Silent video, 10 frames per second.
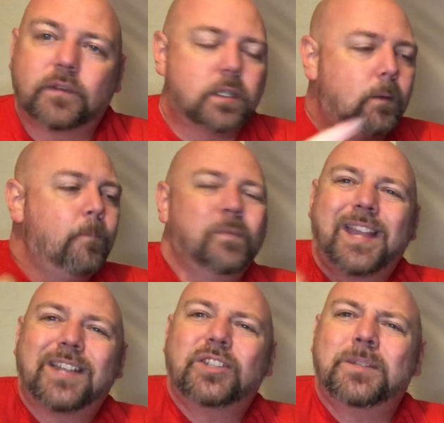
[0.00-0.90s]
So
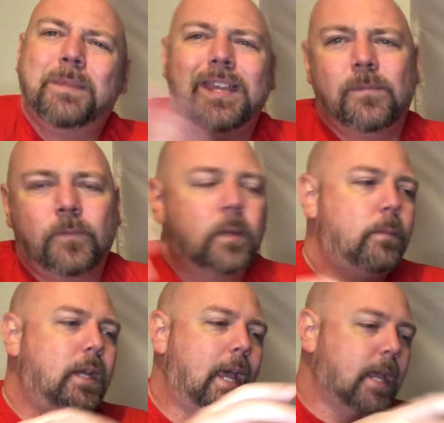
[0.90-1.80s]
that's just me.
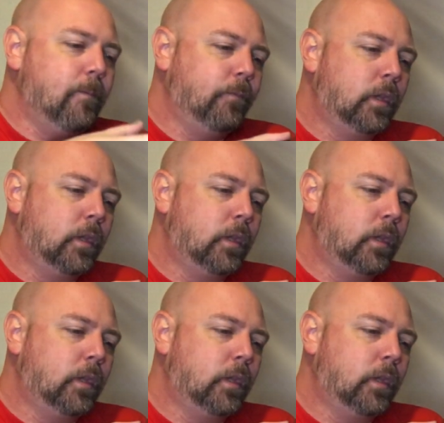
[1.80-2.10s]
But hey,